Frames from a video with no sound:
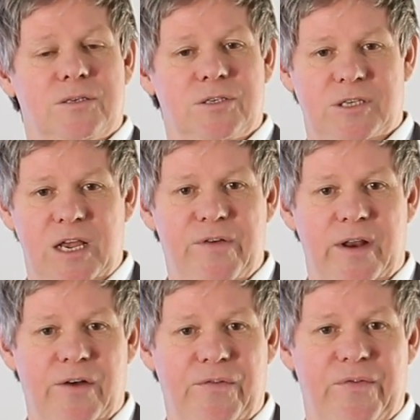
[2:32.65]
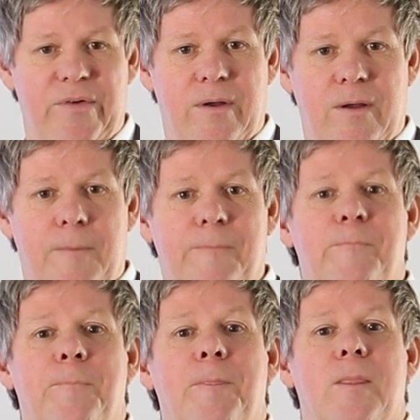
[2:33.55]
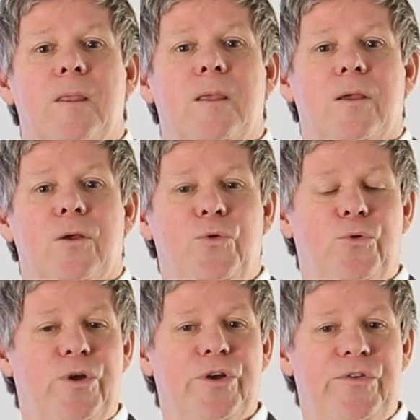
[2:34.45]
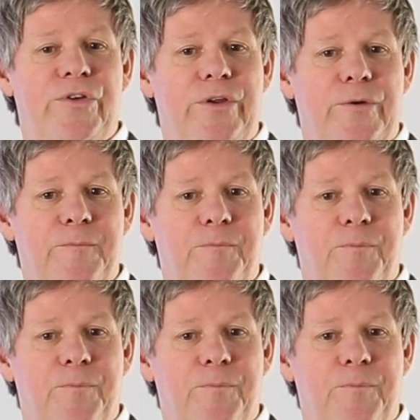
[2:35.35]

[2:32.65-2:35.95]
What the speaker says: safe enough, you can continue.